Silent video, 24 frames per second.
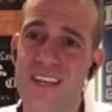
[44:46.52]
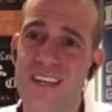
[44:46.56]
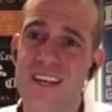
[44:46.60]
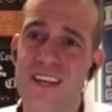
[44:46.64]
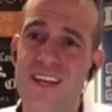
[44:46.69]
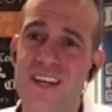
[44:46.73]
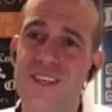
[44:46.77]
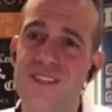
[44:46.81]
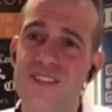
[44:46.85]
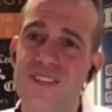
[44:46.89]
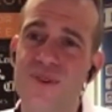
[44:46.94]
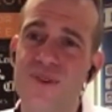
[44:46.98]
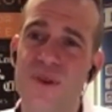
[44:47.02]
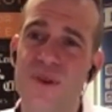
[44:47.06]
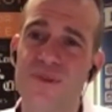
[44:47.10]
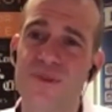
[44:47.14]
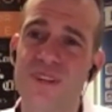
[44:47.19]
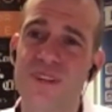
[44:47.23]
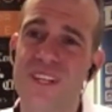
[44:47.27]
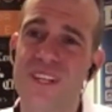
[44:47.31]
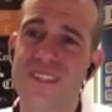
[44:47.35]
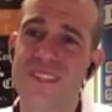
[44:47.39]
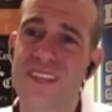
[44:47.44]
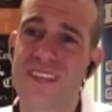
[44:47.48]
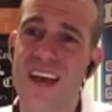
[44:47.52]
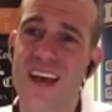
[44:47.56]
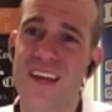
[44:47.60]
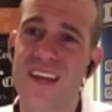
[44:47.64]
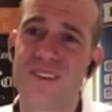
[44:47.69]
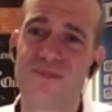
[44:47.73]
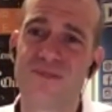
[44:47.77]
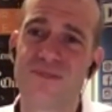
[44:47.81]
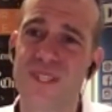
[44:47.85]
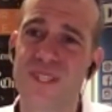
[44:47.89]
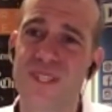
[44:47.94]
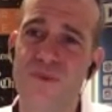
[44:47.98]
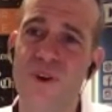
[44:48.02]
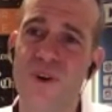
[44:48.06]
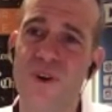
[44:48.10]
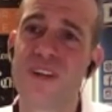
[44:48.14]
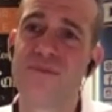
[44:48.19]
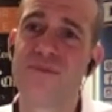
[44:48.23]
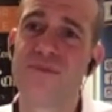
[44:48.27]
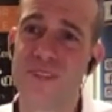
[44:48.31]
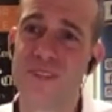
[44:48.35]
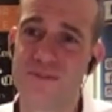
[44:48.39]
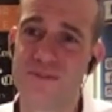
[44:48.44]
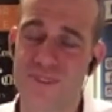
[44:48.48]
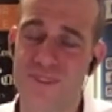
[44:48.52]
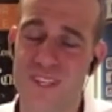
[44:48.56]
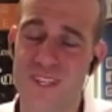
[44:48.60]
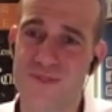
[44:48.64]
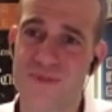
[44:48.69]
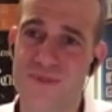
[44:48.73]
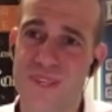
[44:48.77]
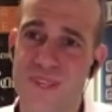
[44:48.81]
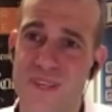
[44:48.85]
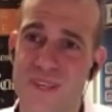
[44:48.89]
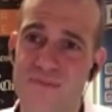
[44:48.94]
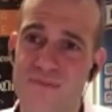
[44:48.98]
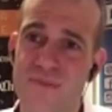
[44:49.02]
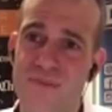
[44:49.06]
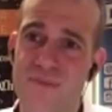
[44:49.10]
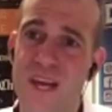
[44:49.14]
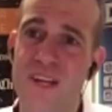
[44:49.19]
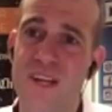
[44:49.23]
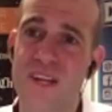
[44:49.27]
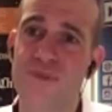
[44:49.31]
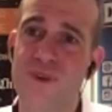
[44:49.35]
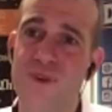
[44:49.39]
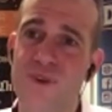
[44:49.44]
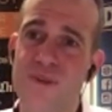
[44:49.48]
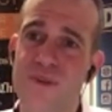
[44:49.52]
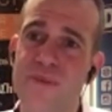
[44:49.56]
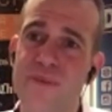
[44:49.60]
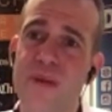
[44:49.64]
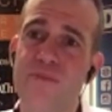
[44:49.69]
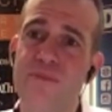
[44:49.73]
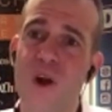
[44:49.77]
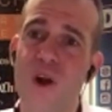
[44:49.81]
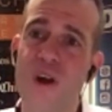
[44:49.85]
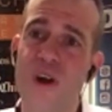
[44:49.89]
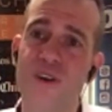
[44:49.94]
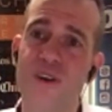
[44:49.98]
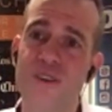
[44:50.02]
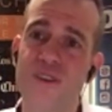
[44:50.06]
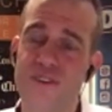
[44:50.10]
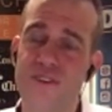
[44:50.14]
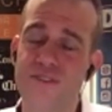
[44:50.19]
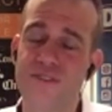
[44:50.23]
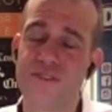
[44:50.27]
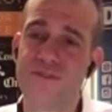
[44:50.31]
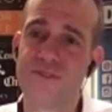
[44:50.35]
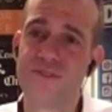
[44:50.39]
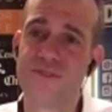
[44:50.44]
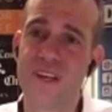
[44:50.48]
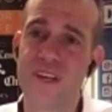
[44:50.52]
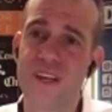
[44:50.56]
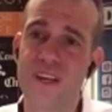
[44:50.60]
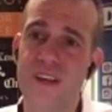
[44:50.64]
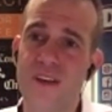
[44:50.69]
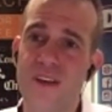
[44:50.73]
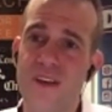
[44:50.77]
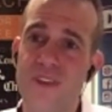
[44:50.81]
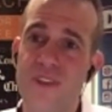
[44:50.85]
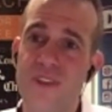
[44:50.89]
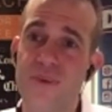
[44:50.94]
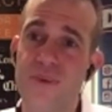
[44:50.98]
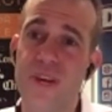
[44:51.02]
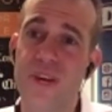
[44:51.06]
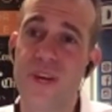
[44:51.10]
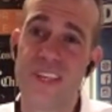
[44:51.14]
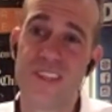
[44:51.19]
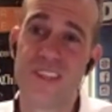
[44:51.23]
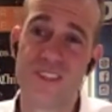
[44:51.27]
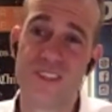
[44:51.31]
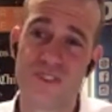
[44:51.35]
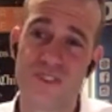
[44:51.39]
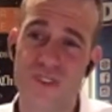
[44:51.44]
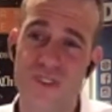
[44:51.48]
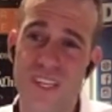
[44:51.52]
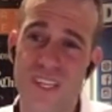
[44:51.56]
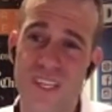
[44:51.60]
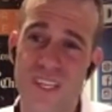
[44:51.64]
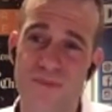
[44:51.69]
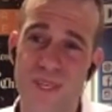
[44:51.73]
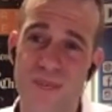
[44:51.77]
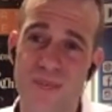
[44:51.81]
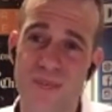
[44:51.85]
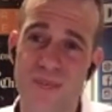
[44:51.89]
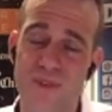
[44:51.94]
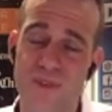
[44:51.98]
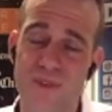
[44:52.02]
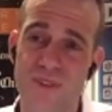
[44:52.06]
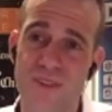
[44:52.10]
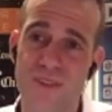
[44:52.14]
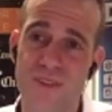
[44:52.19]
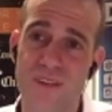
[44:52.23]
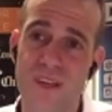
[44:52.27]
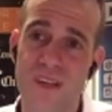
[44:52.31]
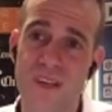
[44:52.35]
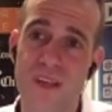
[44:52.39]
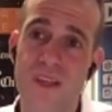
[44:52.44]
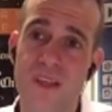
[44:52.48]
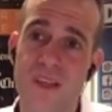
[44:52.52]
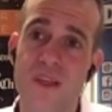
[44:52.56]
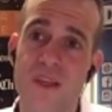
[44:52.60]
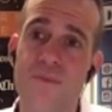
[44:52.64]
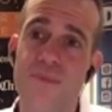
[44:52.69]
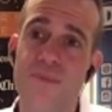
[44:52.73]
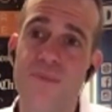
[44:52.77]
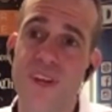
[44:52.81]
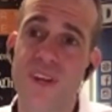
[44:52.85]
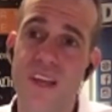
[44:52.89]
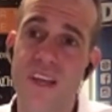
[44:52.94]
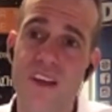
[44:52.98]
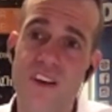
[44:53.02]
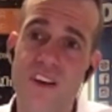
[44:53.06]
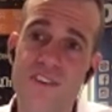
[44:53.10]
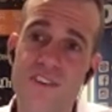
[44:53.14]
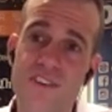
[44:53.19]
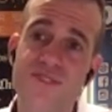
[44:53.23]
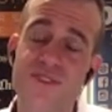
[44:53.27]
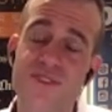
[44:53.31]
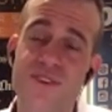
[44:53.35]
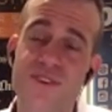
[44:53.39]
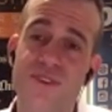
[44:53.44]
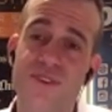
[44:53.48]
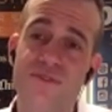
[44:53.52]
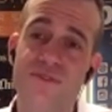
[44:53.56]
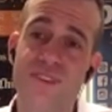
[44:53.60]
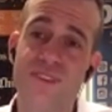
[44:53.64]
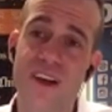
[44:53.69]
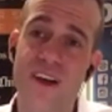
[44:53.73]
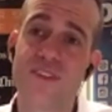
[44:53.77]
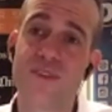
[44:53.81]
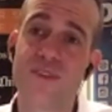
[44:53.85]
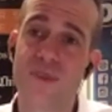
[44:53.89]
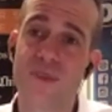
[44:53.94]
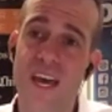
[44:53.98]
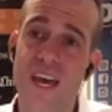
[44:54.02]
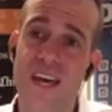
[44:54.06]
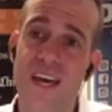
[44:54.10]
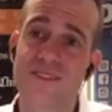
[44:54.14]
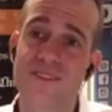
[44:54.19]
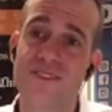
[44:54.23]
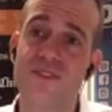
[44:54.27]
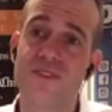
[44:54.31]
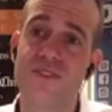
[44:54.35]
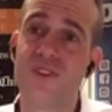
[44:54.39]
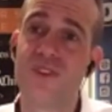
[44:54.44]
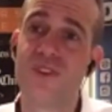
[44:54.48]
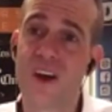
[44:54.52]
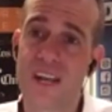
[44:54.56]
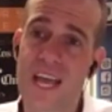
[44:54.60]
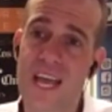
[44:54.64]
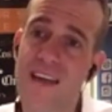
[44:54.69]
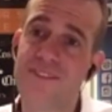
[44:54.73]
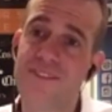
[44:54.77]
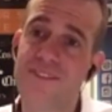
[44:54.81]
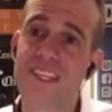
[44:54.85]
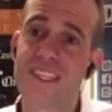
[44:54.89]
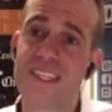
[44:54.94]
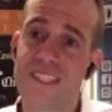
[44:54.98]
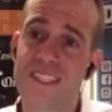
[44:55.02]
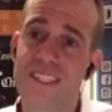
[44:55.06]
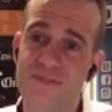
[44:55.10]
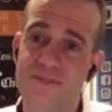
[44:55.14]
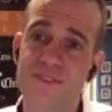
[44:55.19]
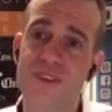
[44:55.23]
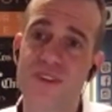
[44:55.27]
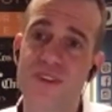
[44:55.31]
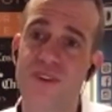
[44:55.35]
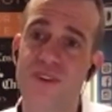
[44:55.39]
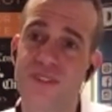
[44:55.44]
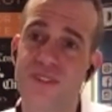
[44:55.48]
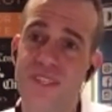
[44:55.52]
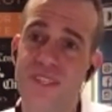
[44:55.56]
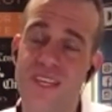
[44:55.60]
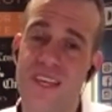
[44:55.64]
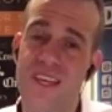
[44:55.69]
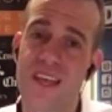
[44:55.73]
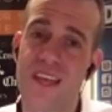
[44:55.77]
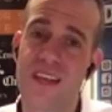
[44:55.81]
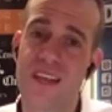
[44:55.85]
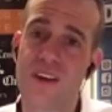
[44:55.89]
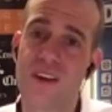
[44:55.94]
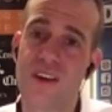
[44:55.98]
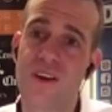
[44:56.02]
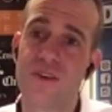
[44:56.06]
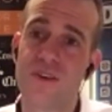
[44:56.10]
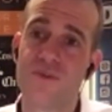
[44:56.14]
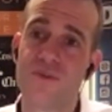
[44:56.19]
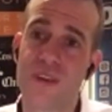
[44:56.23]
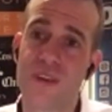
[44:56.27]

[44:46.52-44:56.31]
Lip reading: So I realized I don't really want to be friends with him. I don't want to be a part of the way he's treating people. But I also found the path to not having the difficulty in our